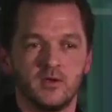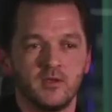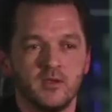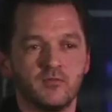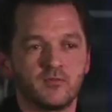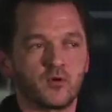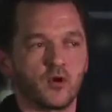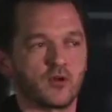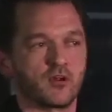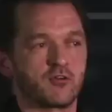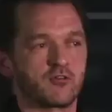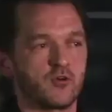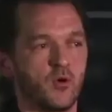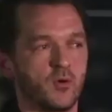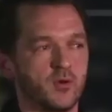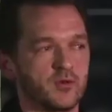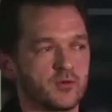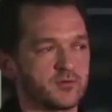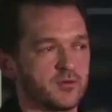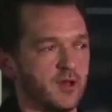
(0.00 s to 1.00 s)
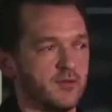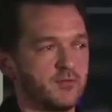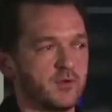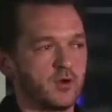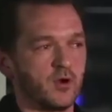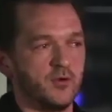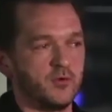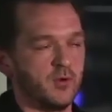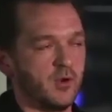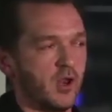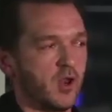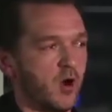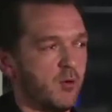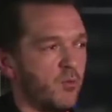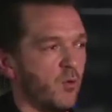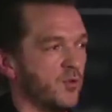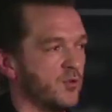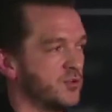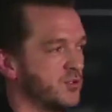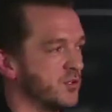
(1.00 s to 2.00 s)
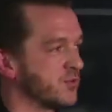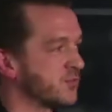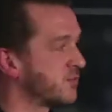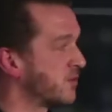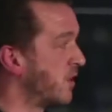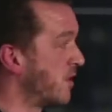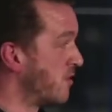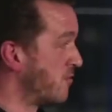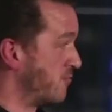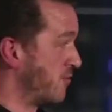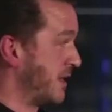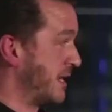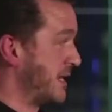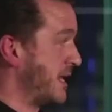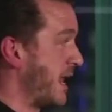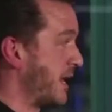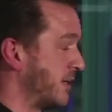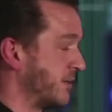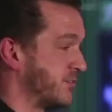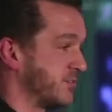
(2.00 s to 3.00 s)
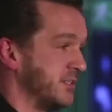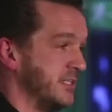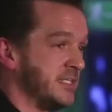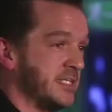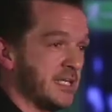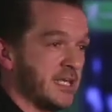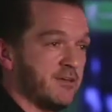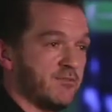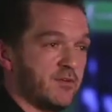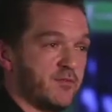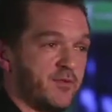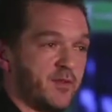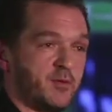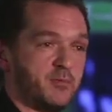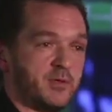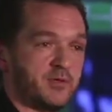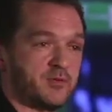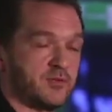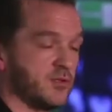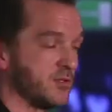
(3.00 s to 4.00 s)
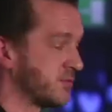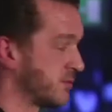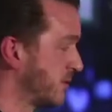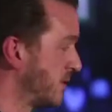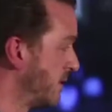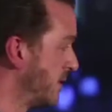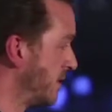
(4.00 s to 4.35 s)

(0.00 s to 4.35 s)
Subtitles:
You've got to grow yourself. You've got to do a lot more than just relentlessly deliver for the business.